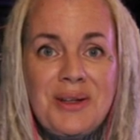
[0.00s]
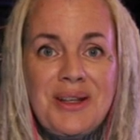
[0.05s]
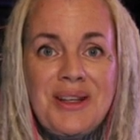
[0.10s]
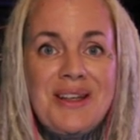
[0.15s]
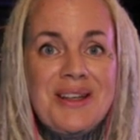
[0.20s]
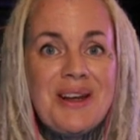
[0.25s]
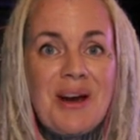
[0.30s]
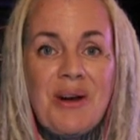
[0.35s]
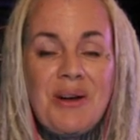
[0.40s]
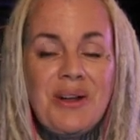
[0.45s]

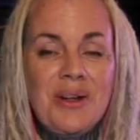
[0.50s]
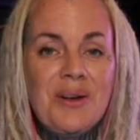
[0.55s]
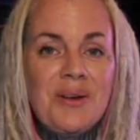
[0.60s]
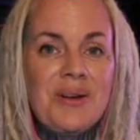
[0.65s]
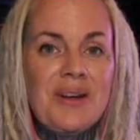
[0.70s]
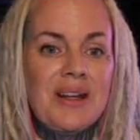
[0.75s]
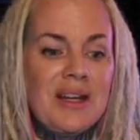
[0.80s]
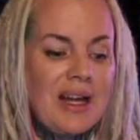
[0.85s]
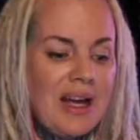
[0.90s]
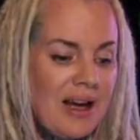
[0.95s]

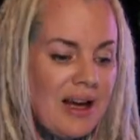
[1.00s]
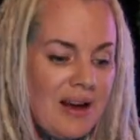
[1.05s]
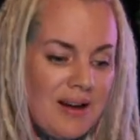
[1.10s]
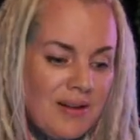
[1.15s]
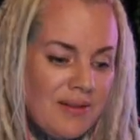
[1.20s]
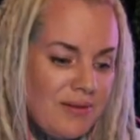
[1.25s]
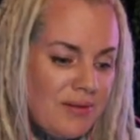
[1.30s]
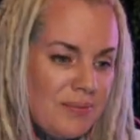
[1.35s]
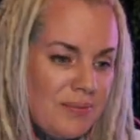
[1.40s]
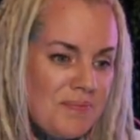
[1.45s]
can
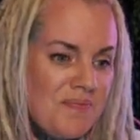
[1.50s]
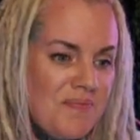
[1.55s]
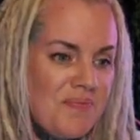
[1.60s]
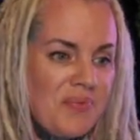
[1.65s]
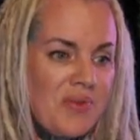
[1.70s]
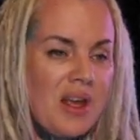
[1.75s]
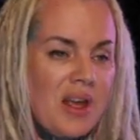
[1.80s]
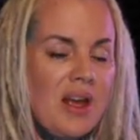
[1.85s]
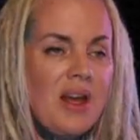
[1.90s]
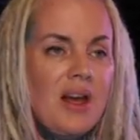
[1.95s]
have
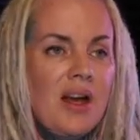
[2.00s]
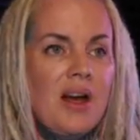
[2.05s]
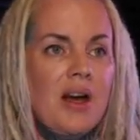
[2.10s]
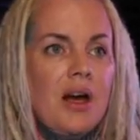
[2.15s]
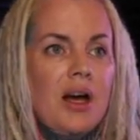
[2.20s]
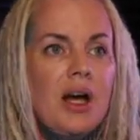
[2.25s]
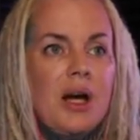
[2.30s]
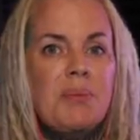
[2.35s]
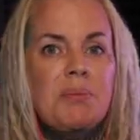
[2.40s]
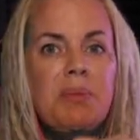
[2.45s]

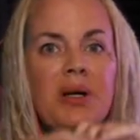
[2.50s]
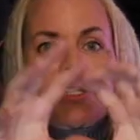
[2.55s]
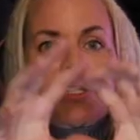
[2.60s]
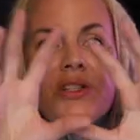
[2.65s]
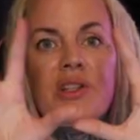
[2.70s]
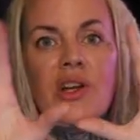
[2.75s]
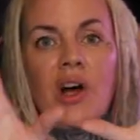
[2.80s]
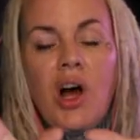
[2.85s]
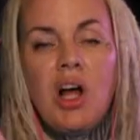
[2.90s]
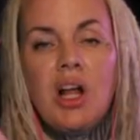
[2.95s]
a
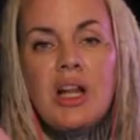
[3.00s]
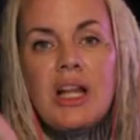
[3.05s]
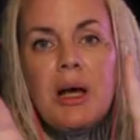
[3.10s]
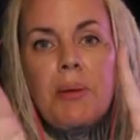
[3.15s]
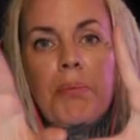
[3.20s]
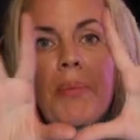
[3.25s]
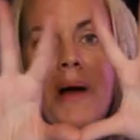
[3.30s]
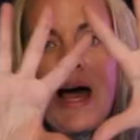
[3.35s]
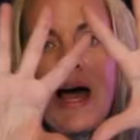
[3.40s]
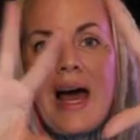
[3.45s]
mandala
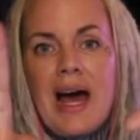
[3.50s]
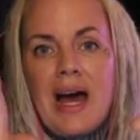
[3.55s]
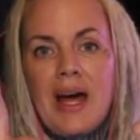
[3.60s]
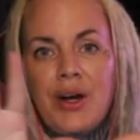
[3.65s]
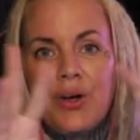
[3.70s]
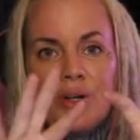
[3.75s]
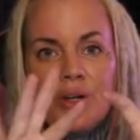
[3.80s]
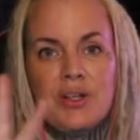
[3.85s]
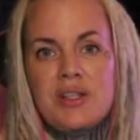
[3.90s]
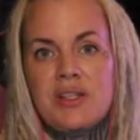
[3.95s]

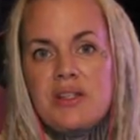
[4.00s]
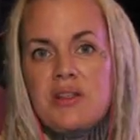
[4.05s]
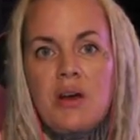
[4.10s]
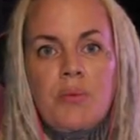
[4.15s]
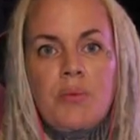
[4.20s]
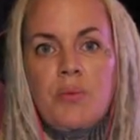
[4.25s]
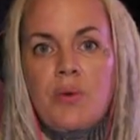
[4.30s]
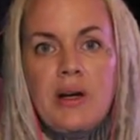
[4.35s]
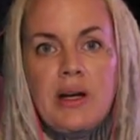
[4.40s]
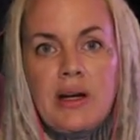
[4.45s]
pattern
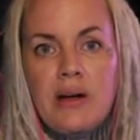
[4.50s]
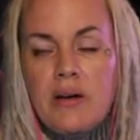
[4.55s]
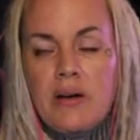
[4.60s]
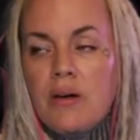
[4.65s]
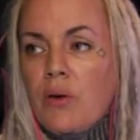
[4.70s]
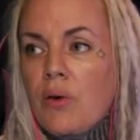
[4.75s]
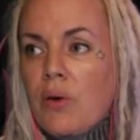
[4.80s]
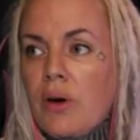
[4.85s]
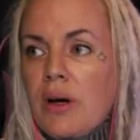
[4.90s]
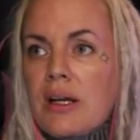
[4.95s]
somewhere,
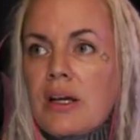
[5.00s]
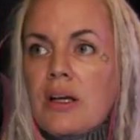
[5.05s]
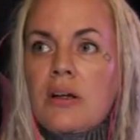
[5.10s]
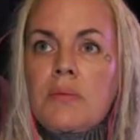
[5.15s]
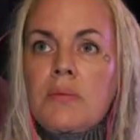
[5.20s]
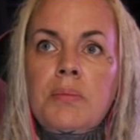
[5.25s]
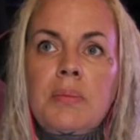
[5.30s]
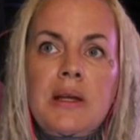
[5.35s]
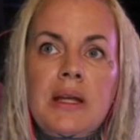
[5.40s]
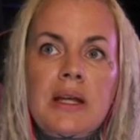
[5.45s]
or it
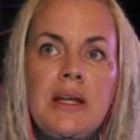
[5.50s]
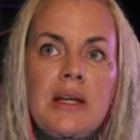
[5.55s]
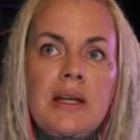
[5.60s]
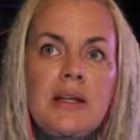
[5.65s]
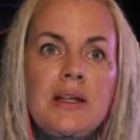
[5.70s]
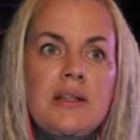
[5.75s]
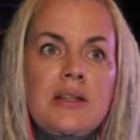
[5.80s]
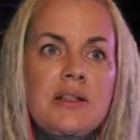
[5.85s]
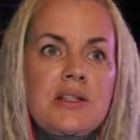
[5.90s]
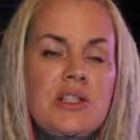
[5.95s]
could
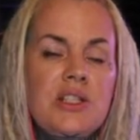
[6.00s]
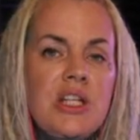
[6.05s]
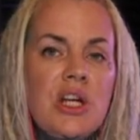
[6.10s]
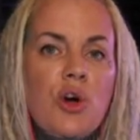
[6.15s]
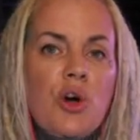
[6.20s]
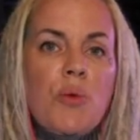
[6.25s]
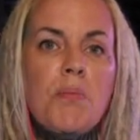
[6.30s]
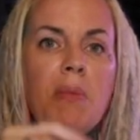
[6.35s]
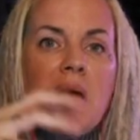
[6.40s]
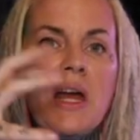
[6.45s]
be
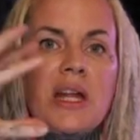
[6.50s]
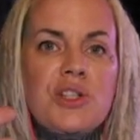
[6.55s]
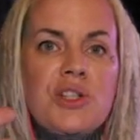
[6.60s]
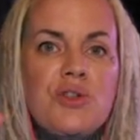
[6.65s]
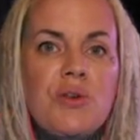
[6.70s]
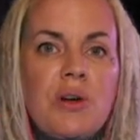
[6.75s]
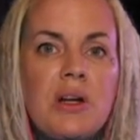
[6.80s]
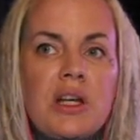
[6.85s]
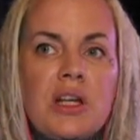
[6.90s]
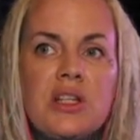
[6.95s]

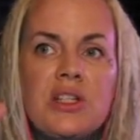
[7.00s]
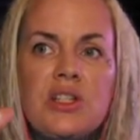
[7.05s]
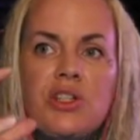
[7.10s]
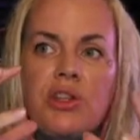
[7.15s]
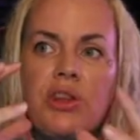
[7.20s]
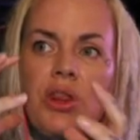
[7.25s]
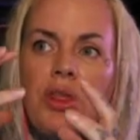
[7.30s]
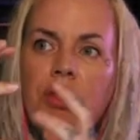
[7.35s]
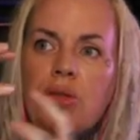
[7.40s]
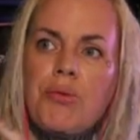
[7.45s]
geometric
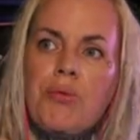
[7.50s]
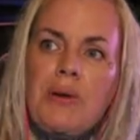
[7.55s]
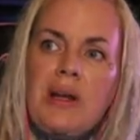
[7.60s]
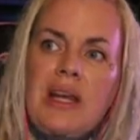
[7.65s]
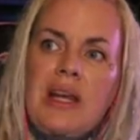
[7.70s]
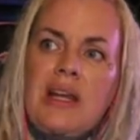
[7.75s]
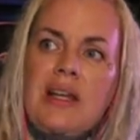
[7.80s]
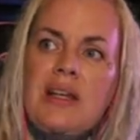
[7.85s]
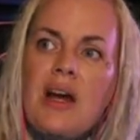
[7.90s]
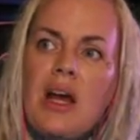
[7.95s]

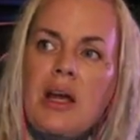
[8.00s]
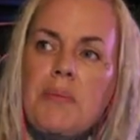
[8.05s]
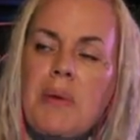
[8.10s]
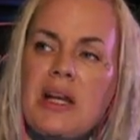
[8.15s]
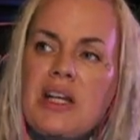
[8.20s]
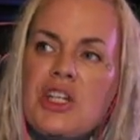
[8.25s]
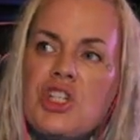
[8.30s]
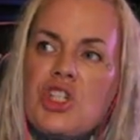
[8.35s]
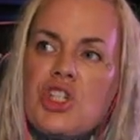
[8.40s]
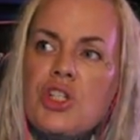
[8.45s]

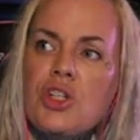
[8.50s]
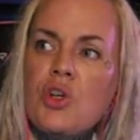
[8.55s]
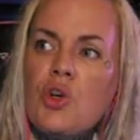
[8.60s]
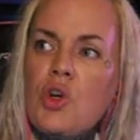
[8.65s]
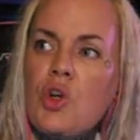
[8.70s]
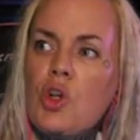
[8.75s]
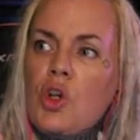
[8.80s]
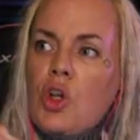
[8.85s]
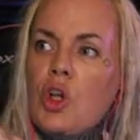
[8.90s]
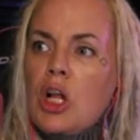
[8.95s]

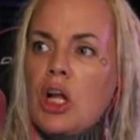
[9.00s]
3-dimensional